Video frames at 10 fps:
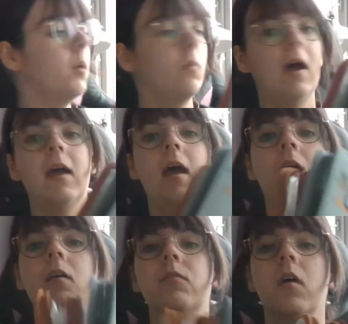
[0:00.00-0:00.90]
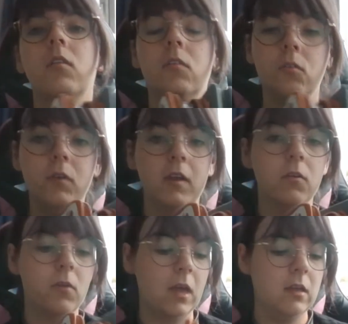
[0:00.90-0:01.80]
But I have 2
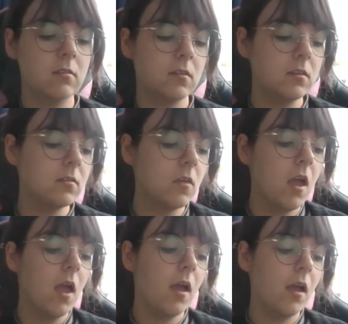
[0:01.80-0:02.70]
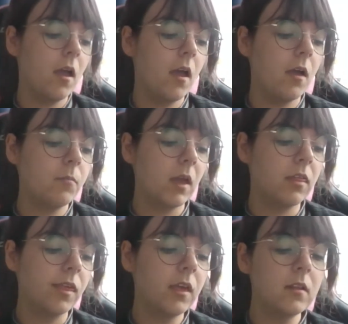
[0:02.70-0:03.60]
needle cases. I
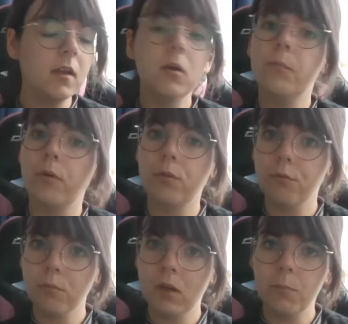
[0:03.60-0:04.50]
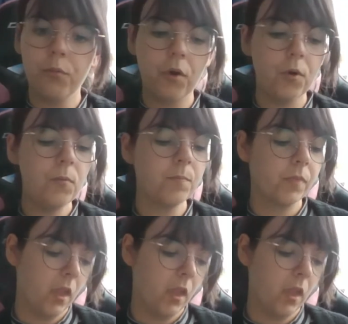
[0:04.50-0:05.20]
think they are both from Knit Pro.